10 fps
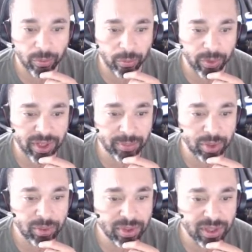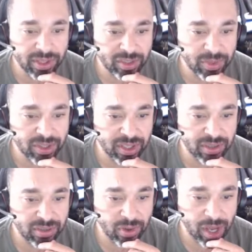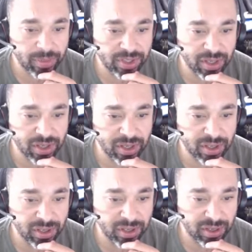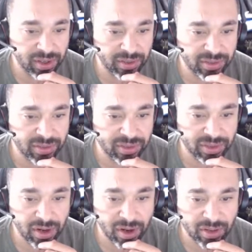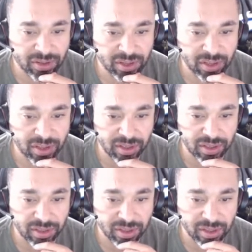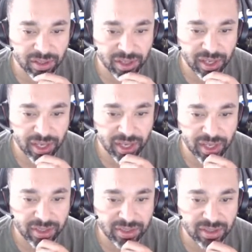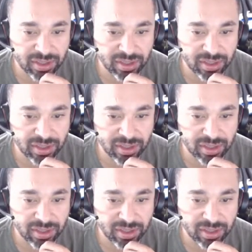reboot this machine. So I'm just going to click on Start and